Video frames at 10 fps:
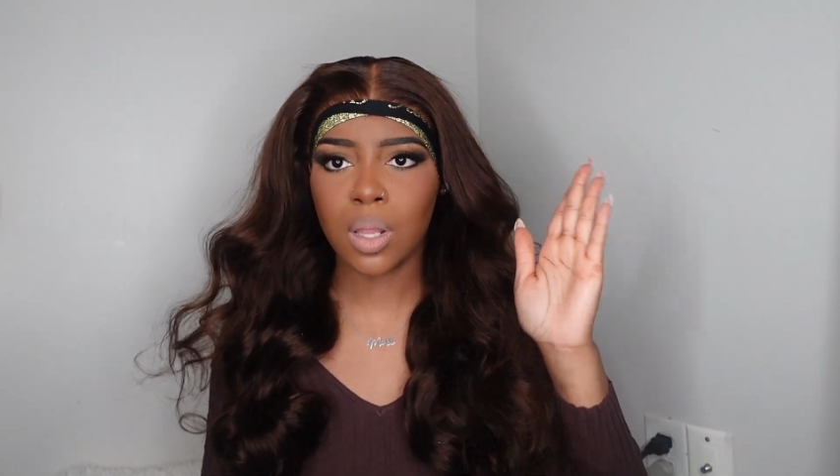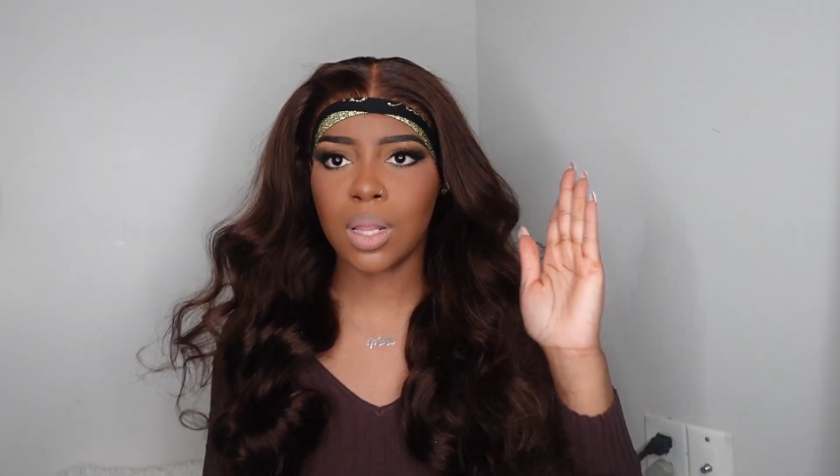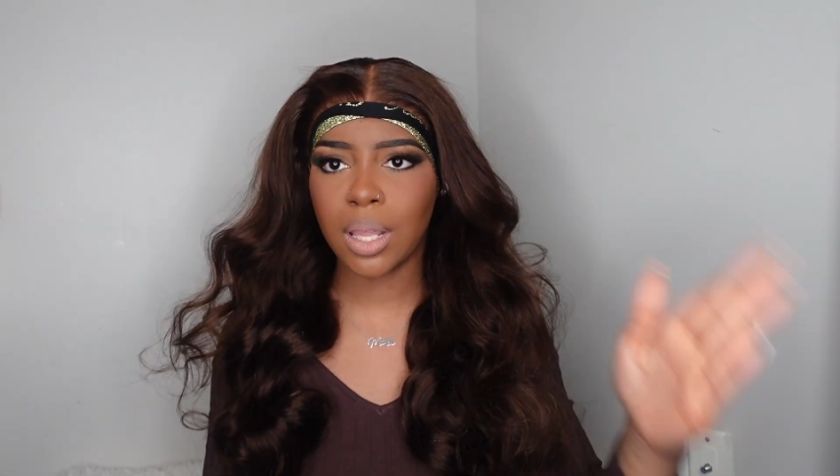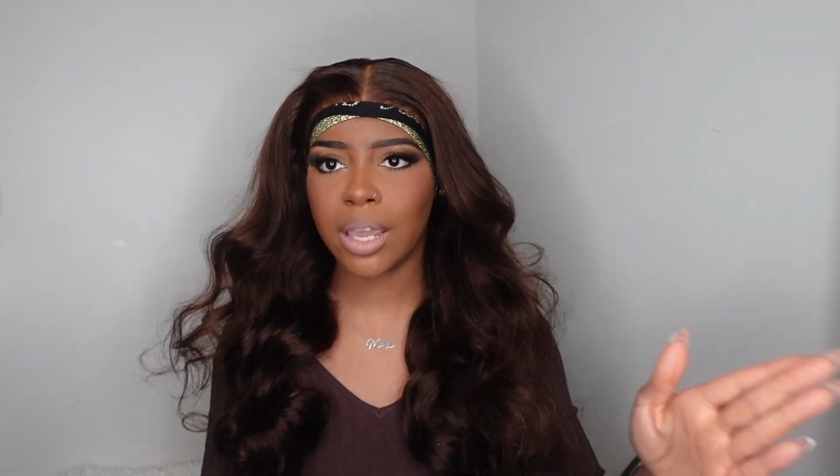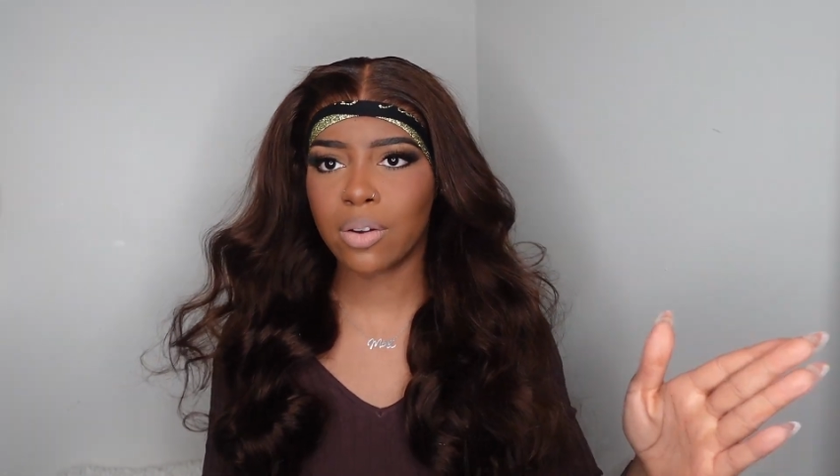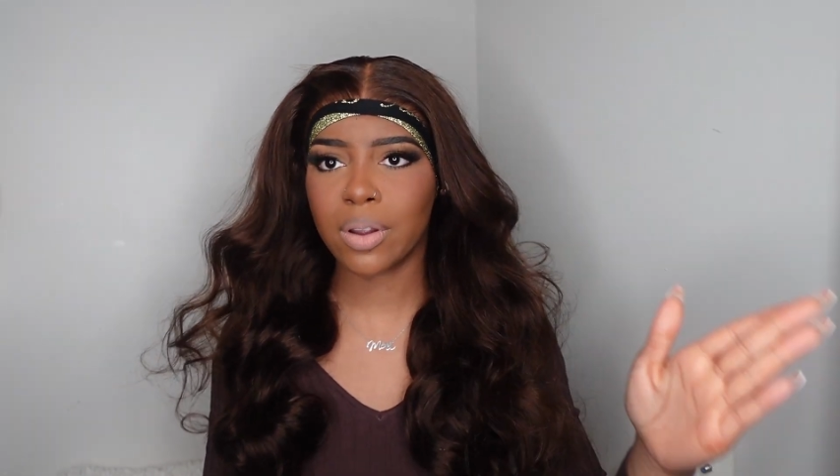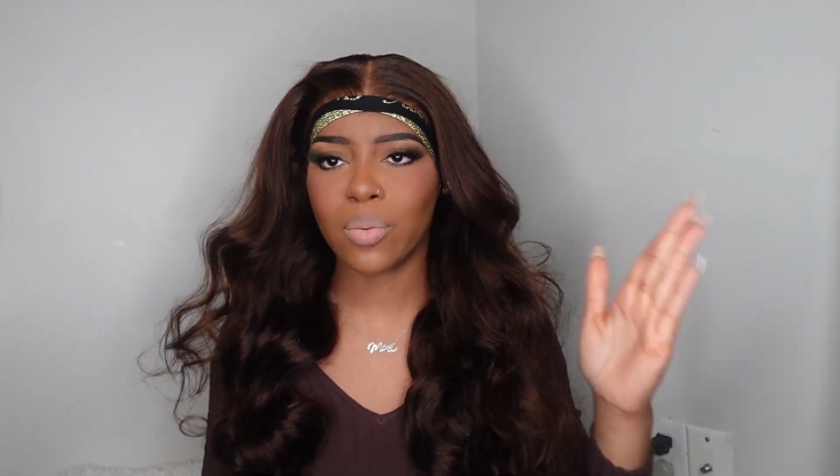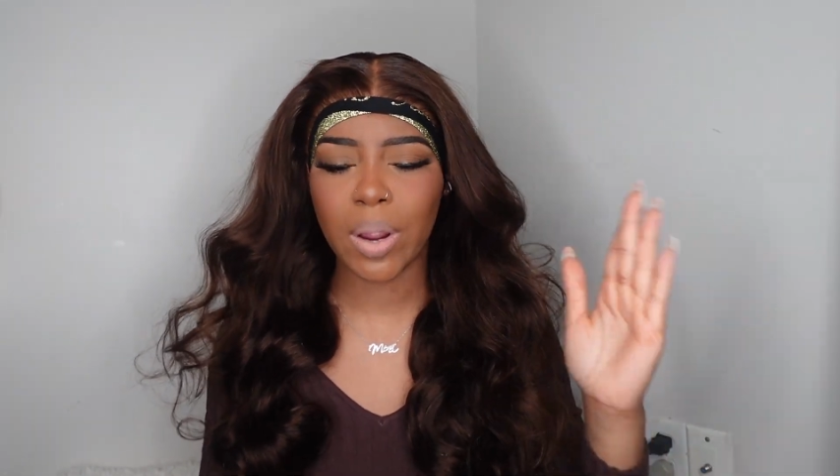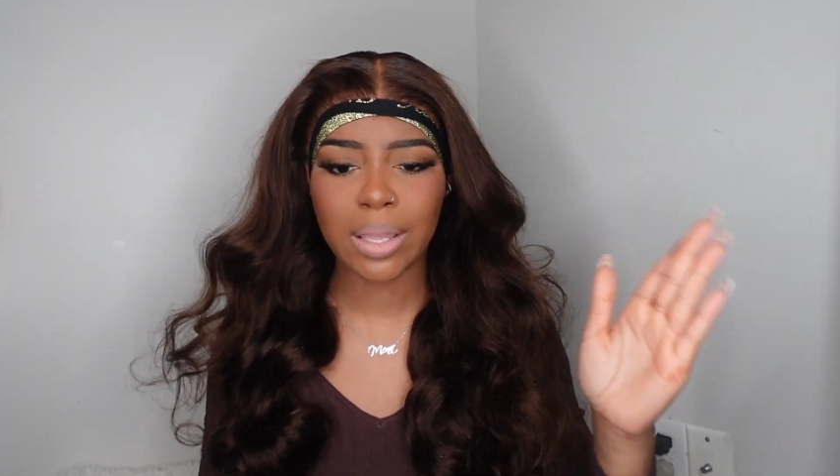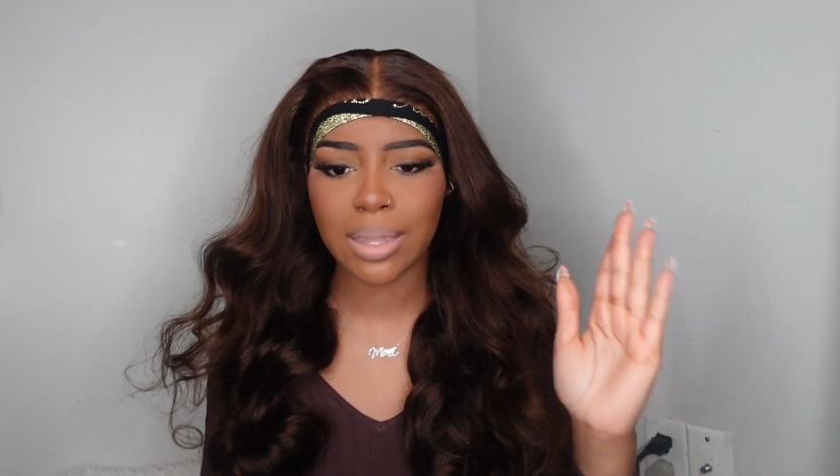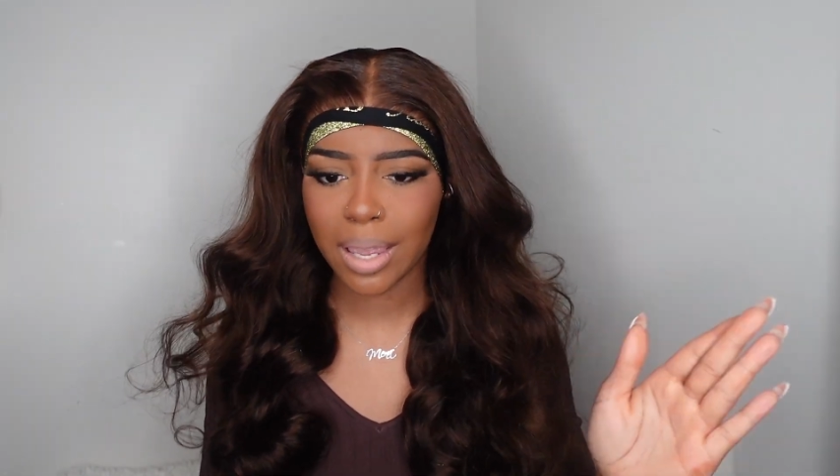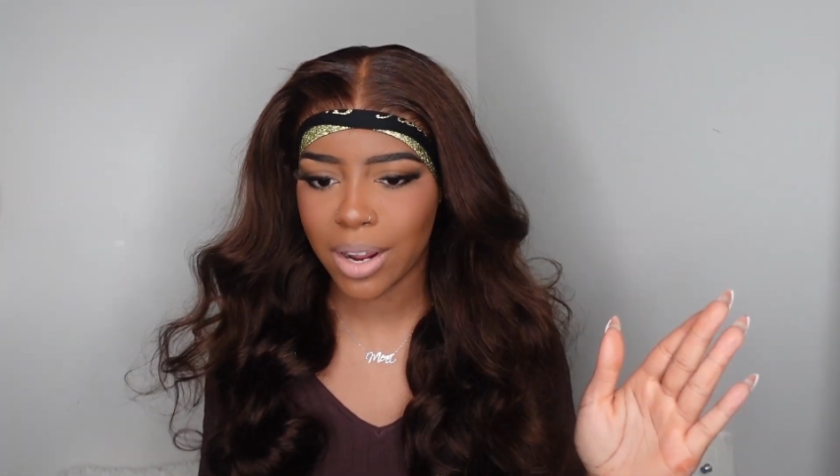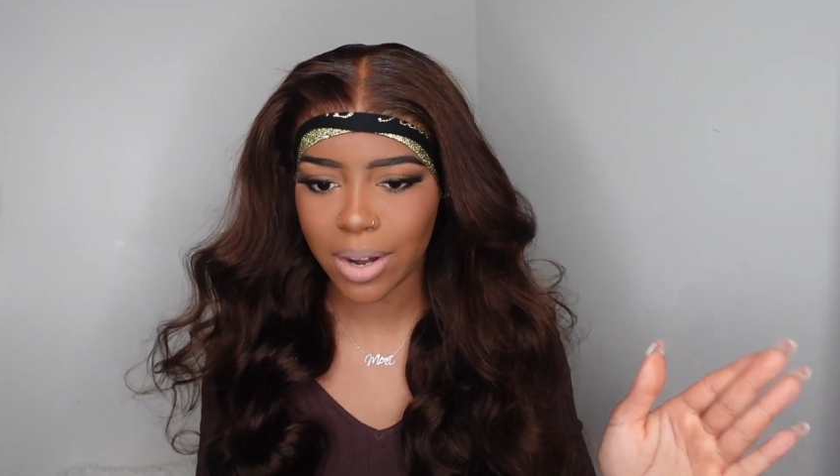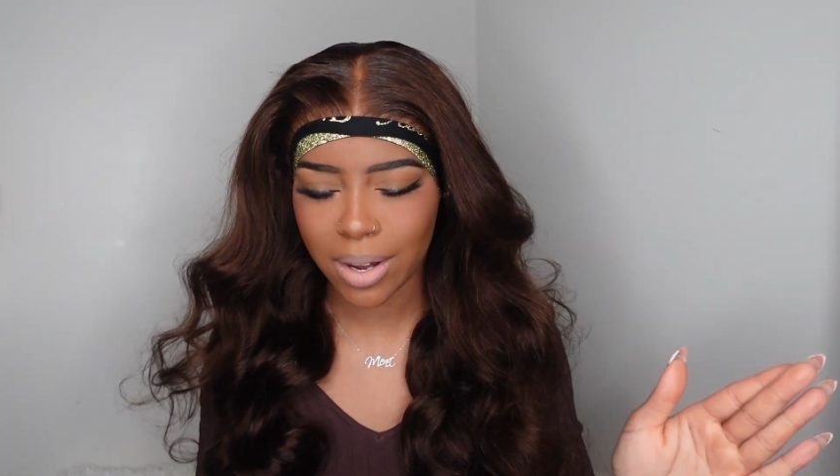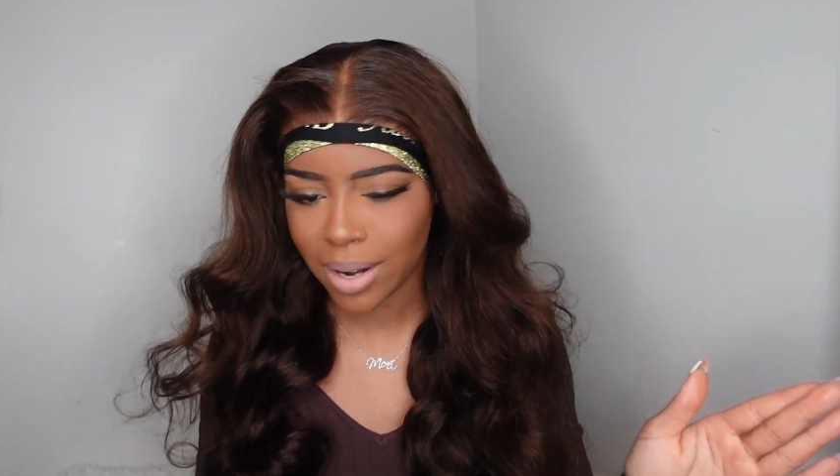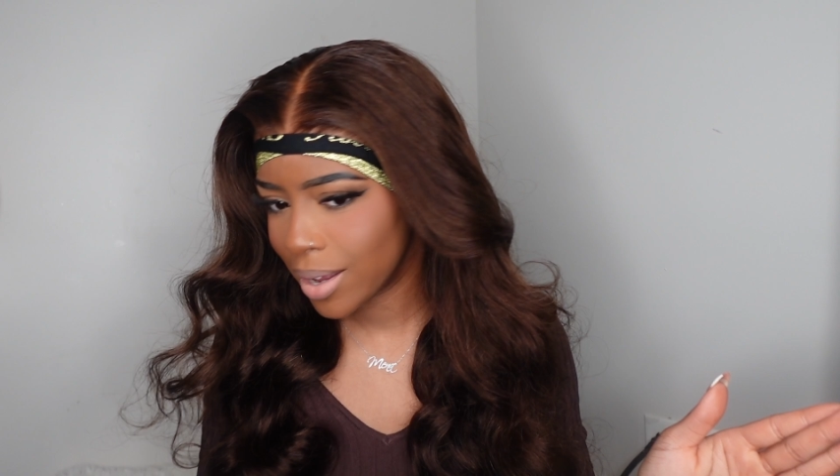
layering right there